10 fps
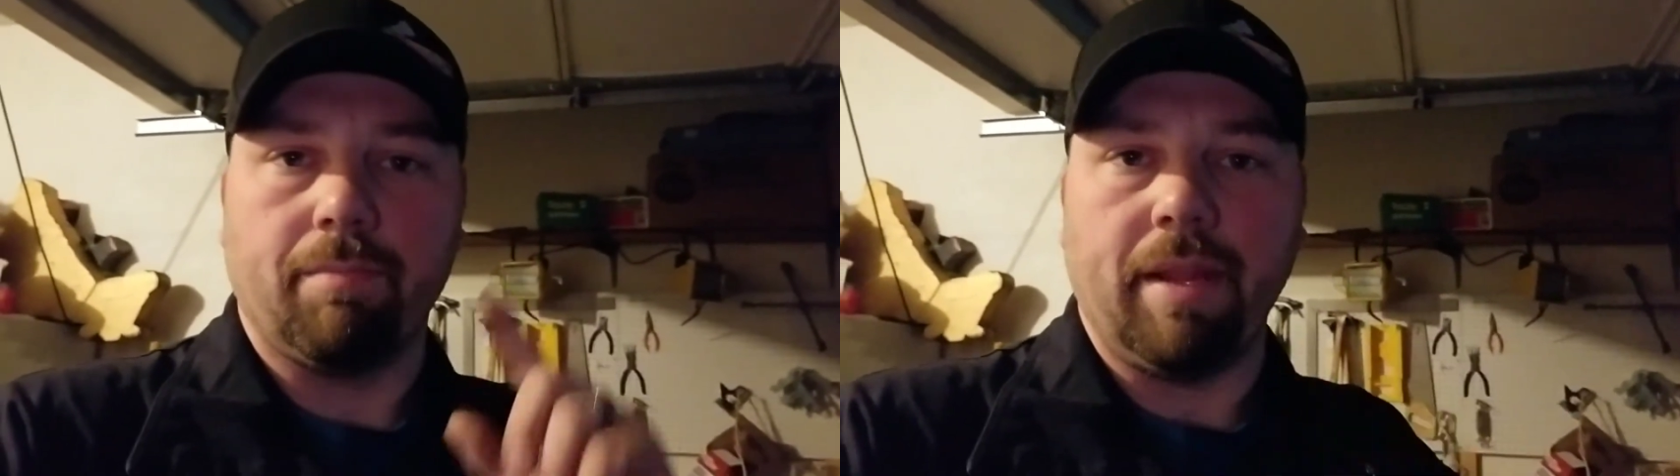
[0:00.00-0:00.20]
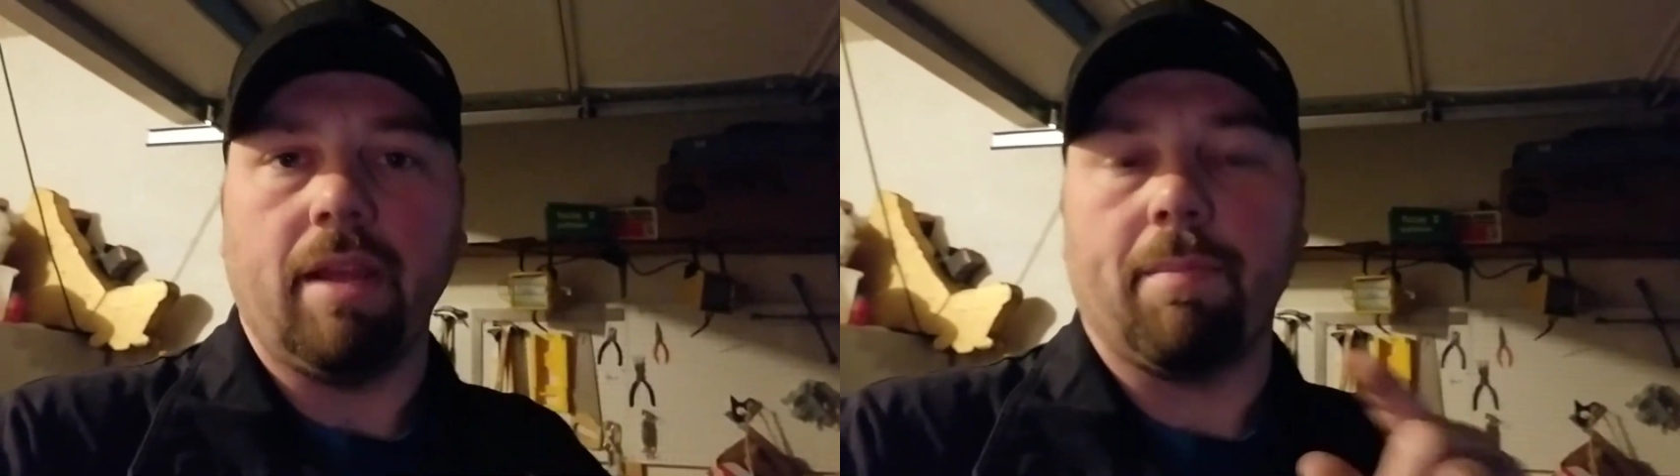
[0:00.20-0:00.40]

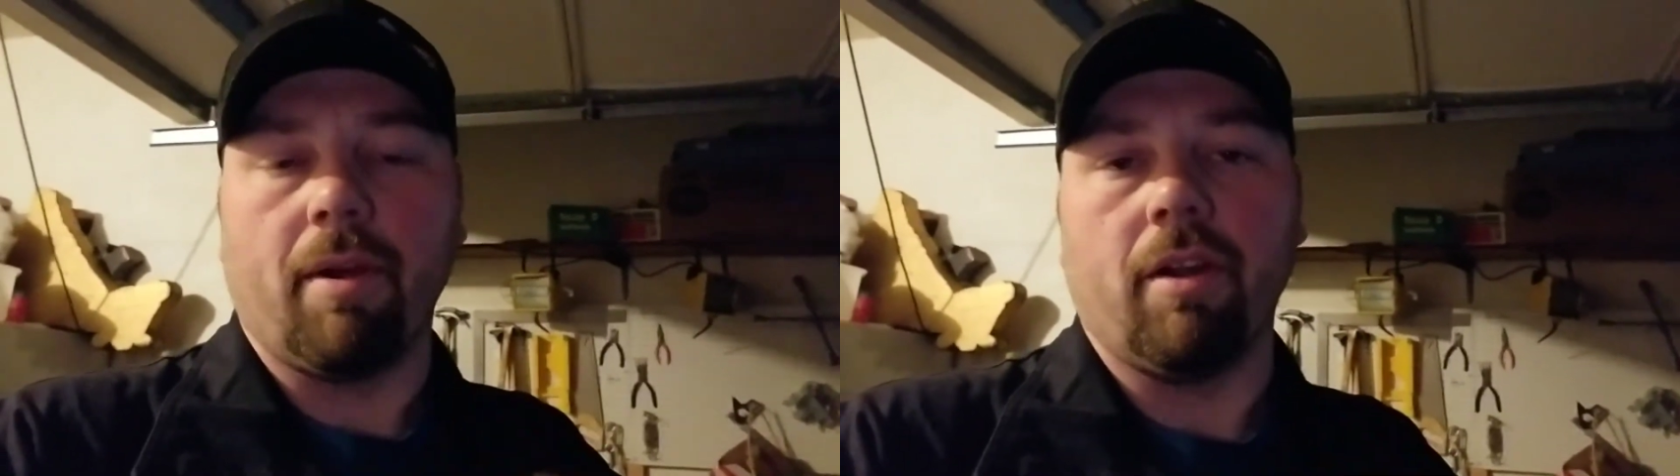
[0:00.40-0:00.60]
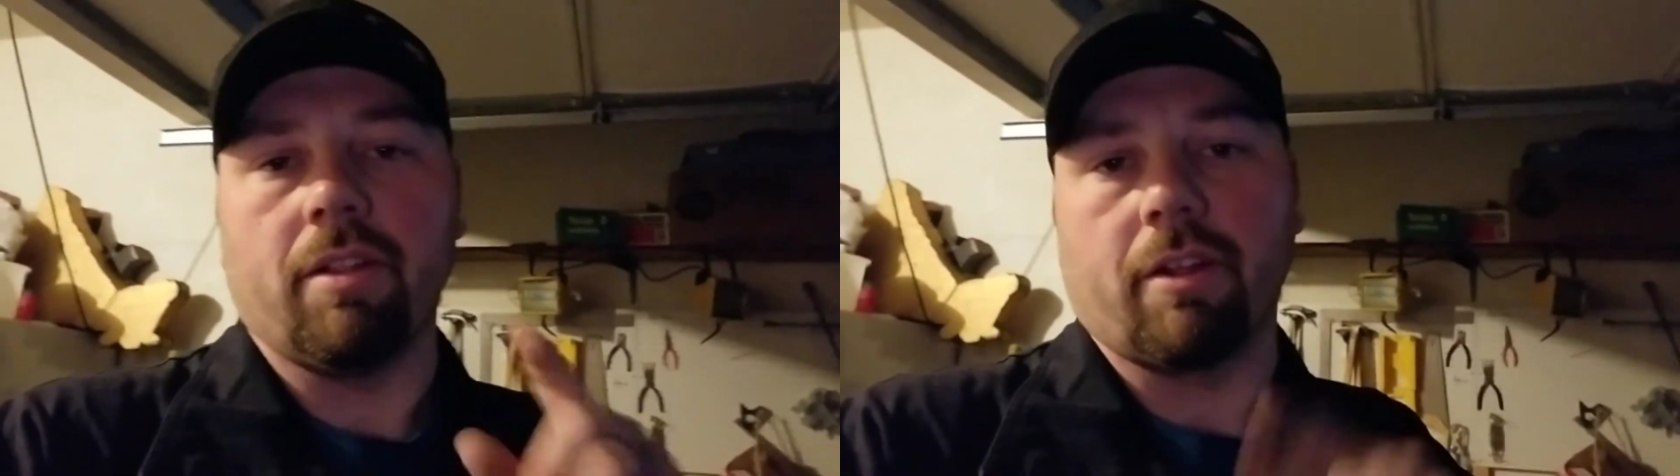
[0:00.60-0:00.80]
be a
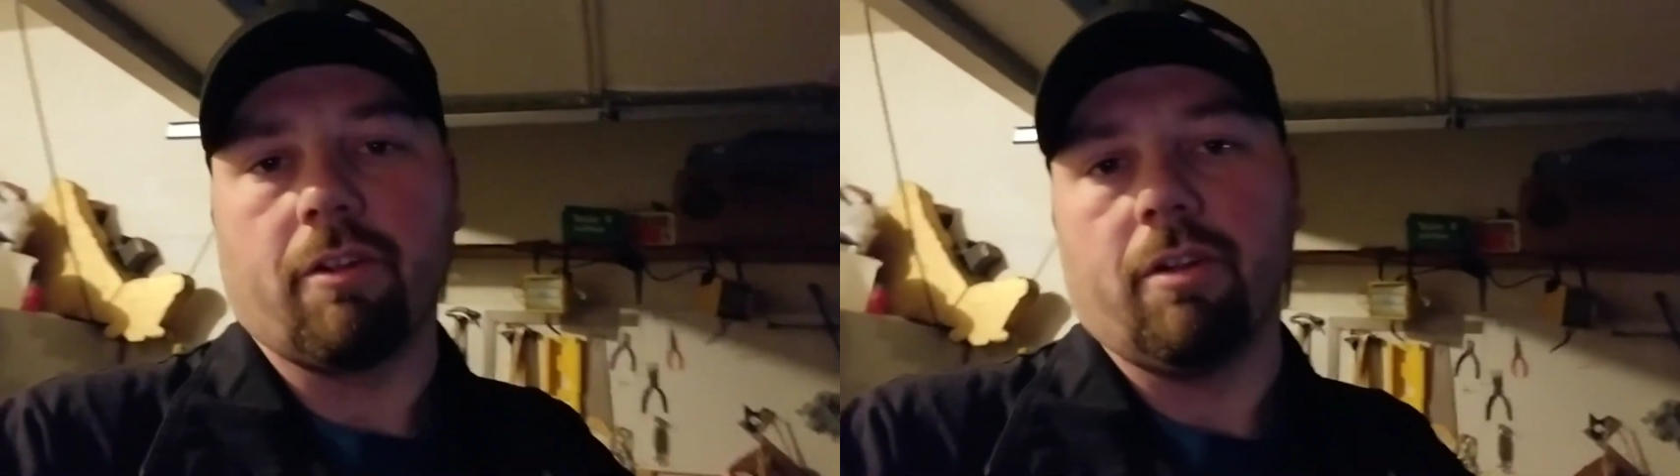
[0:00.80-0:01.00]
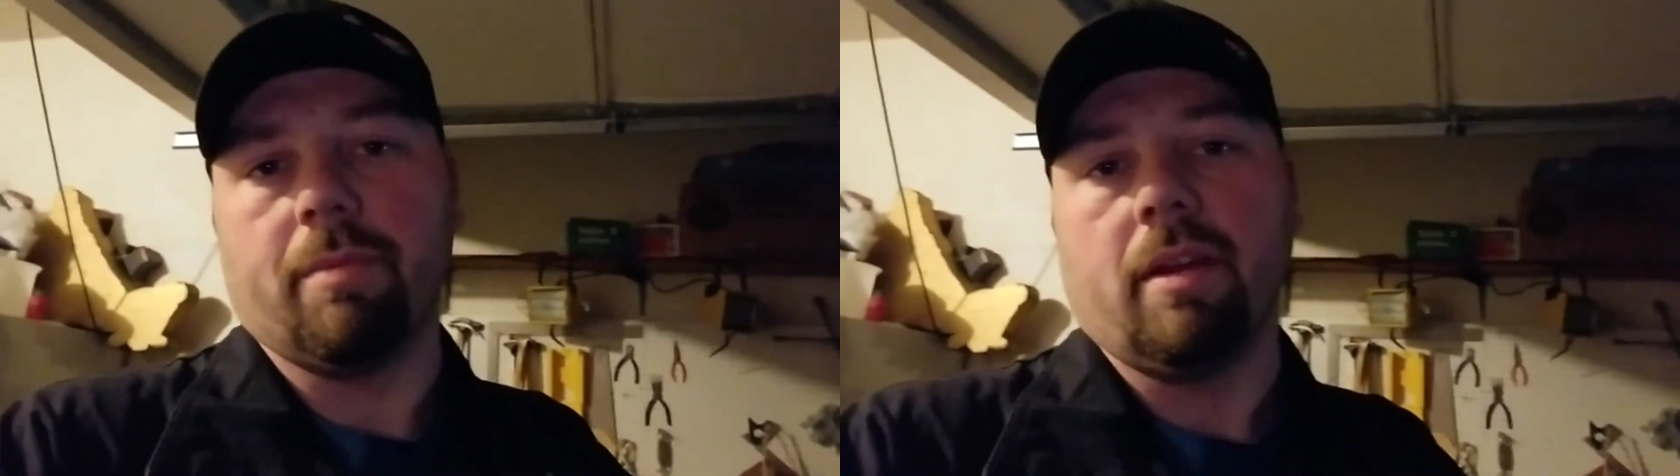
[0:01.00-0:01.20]
part of the
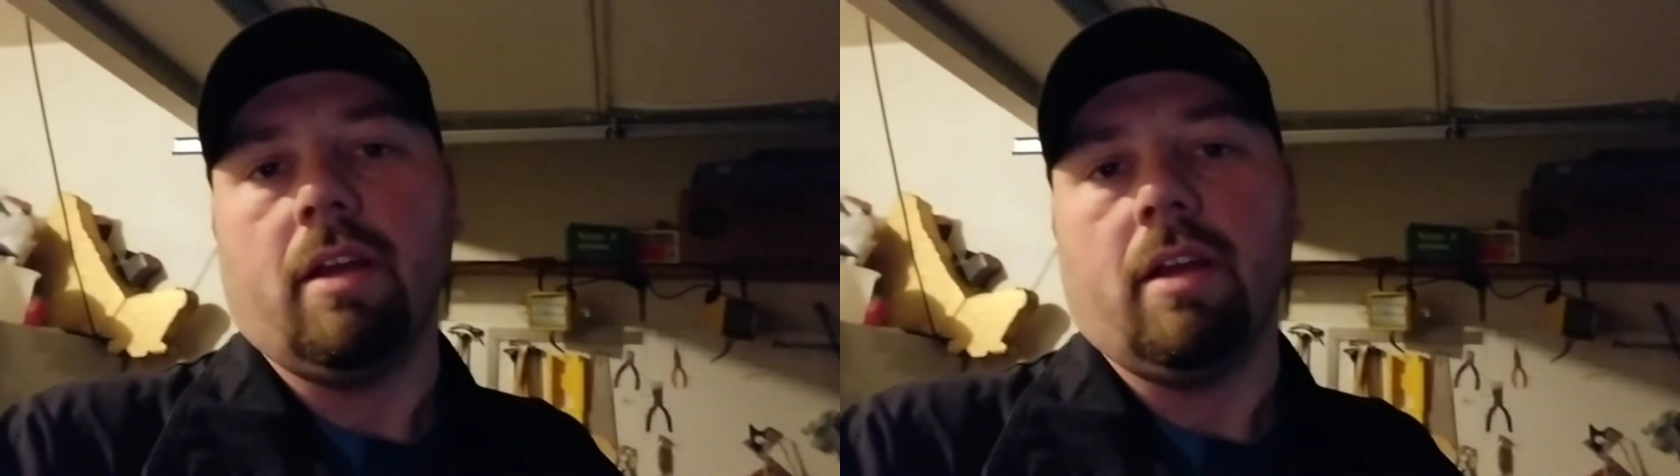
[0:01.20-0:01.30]
group.